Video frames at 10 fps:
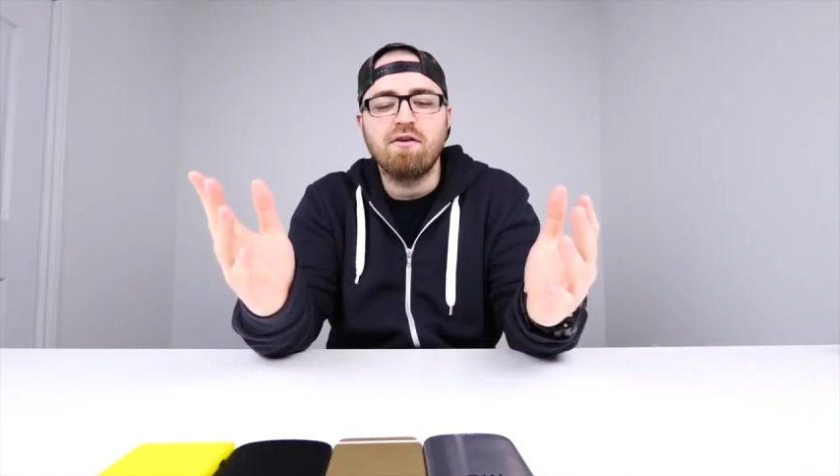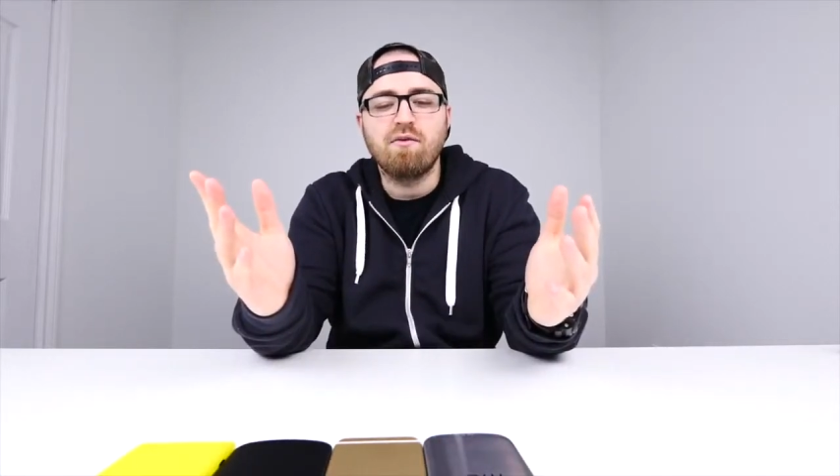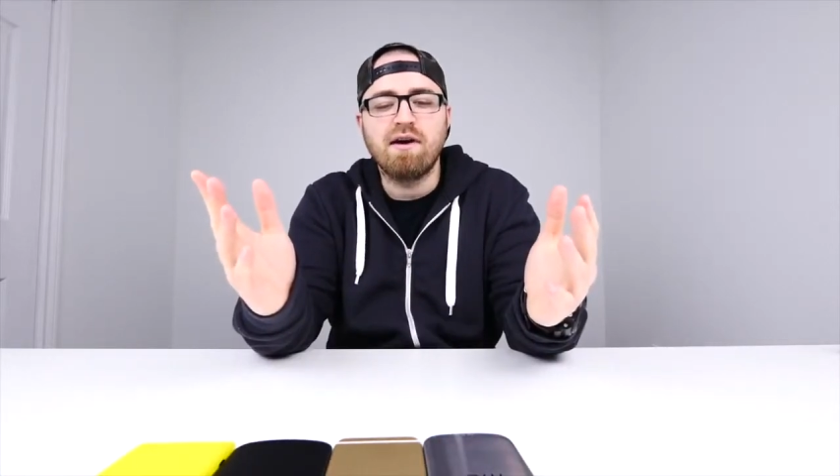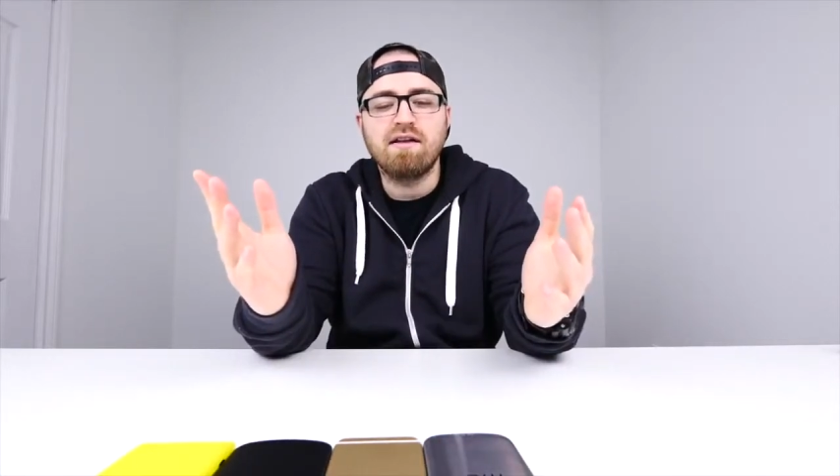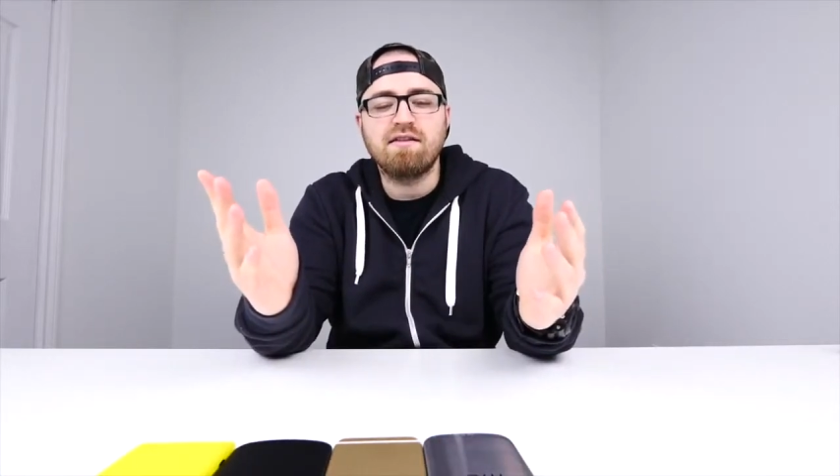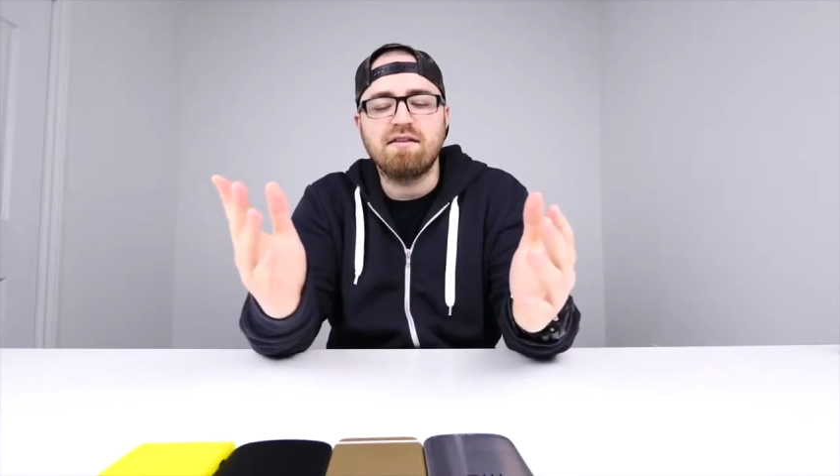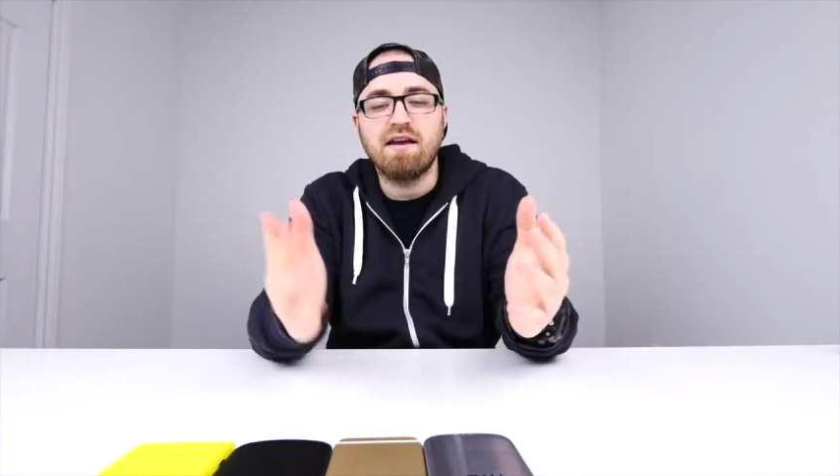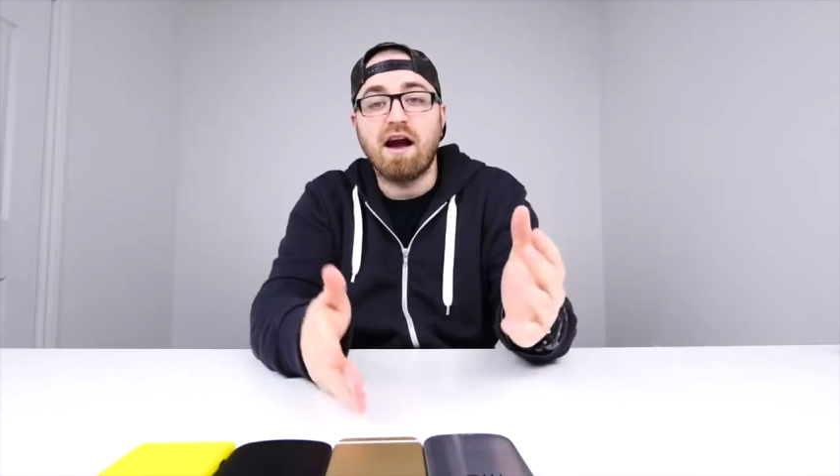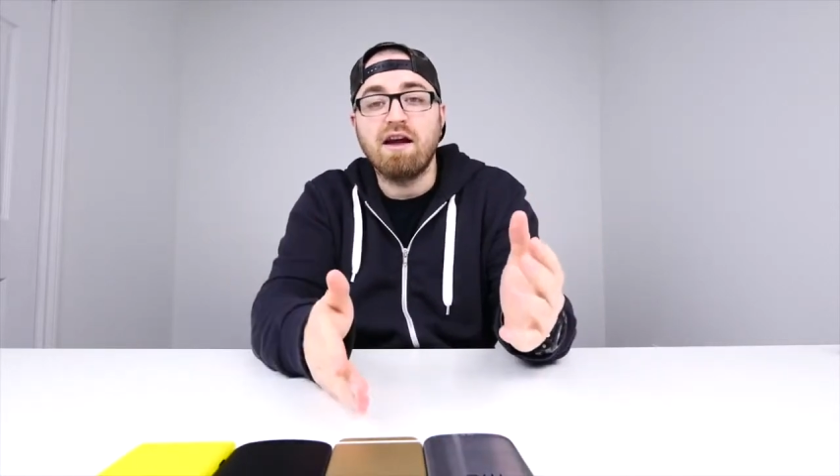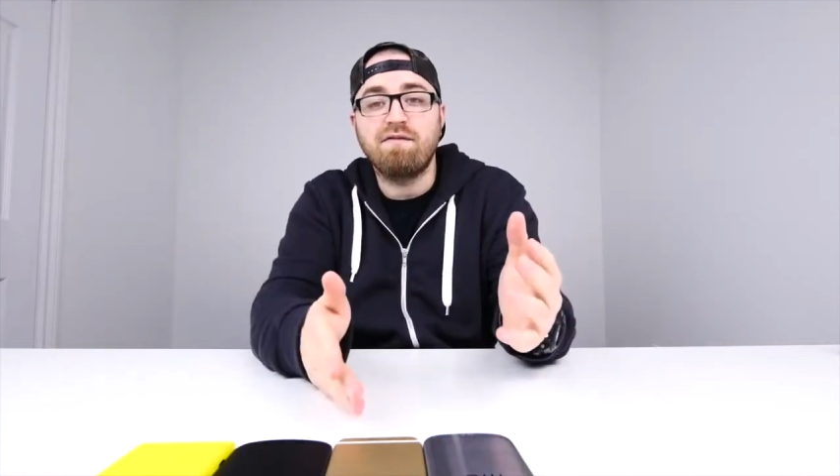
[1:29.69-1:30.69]
with
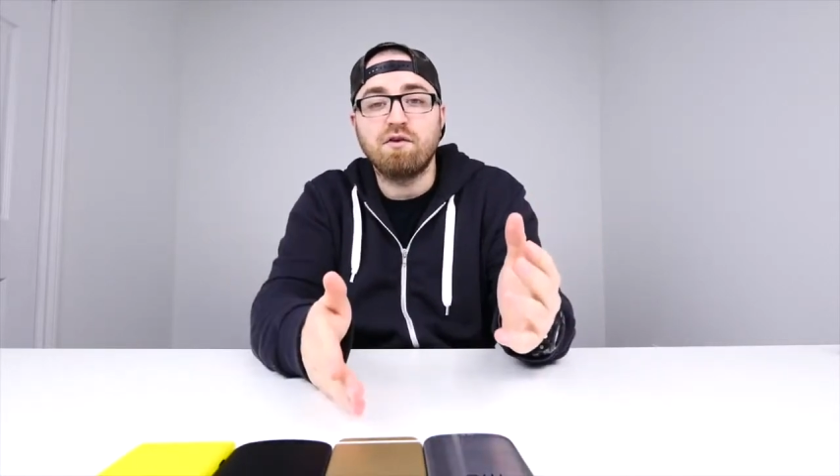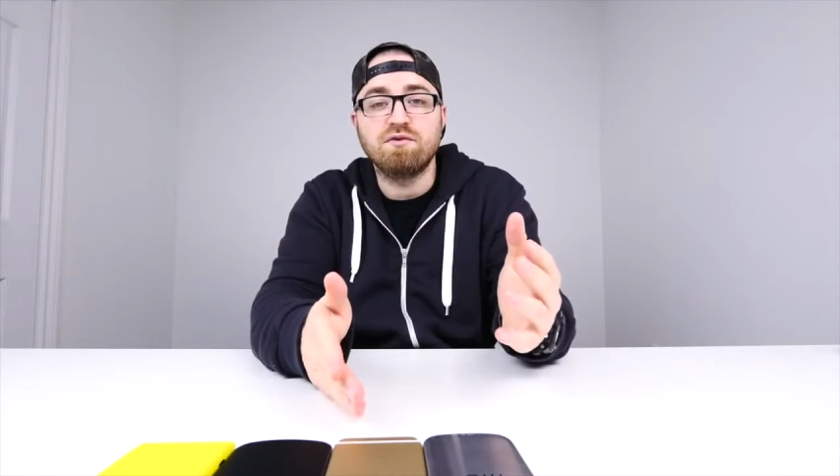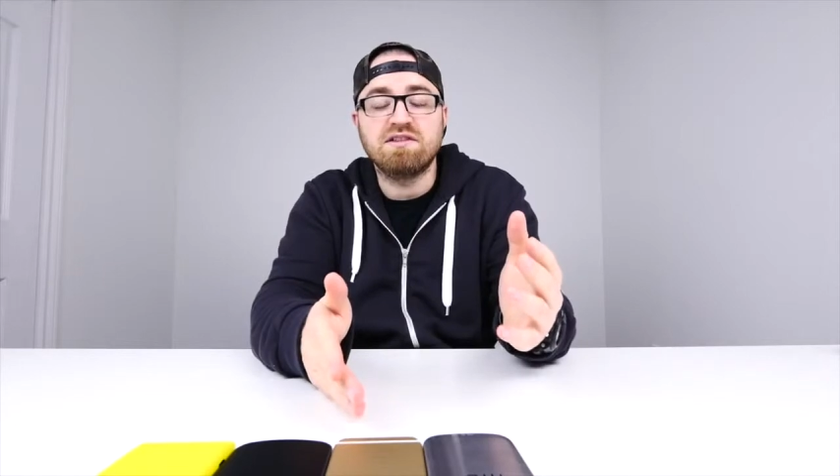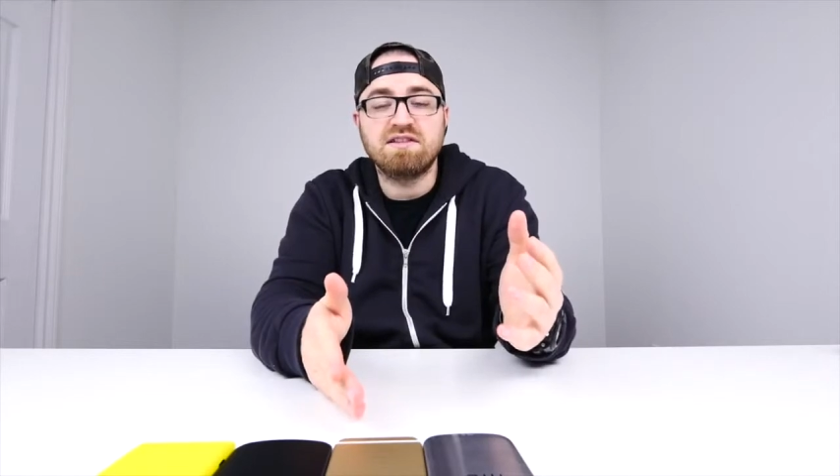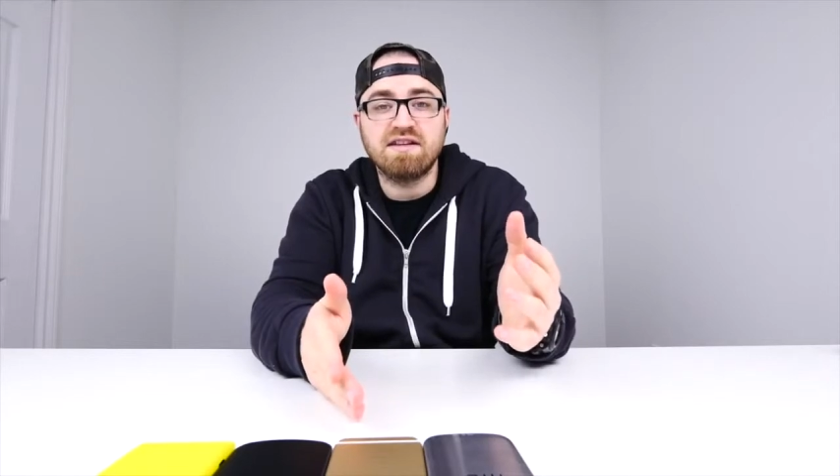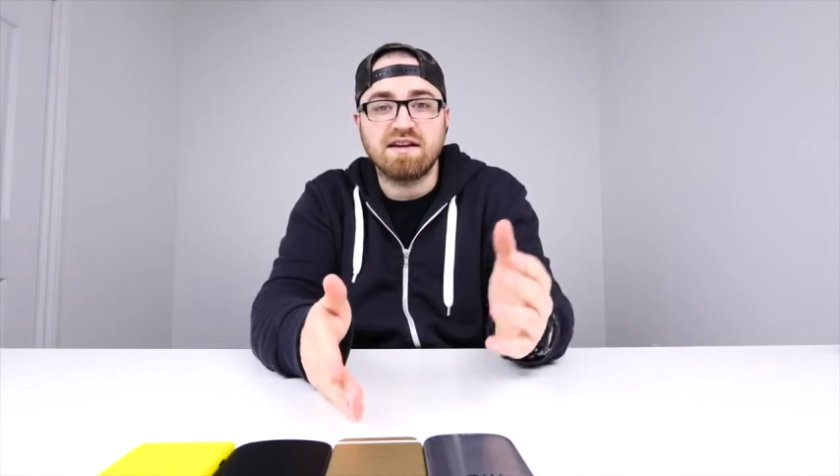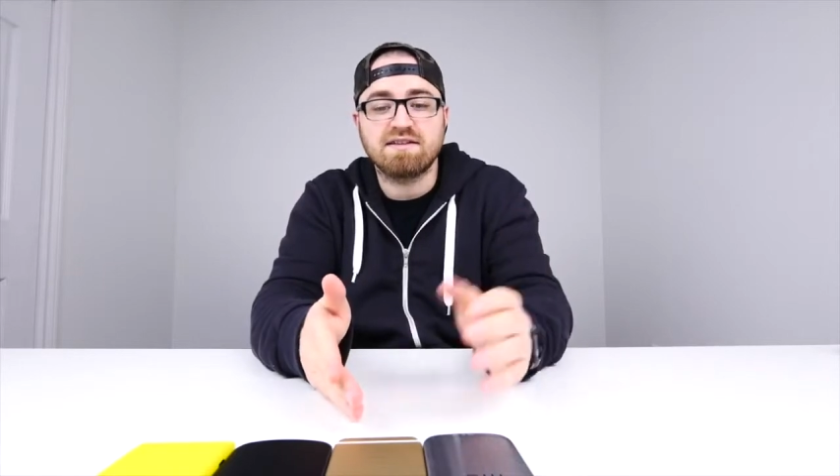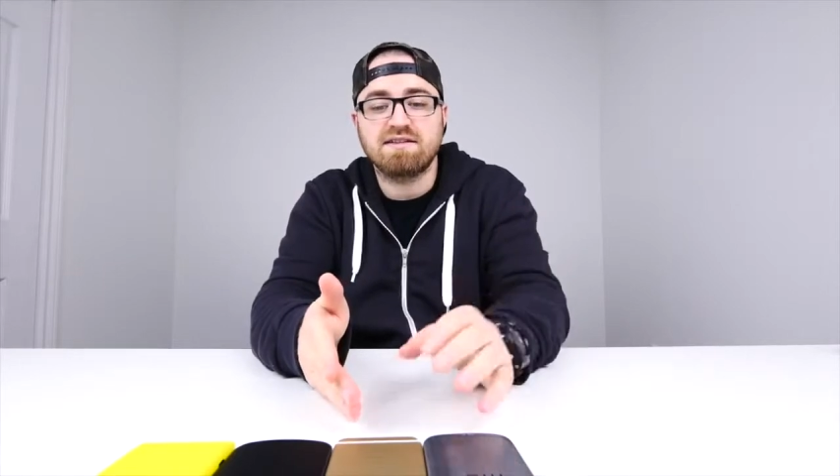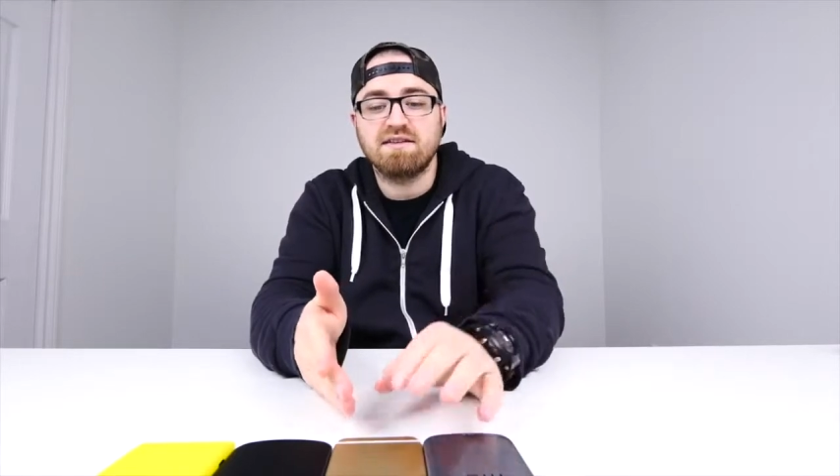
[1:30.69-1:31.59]
the iPhone 6,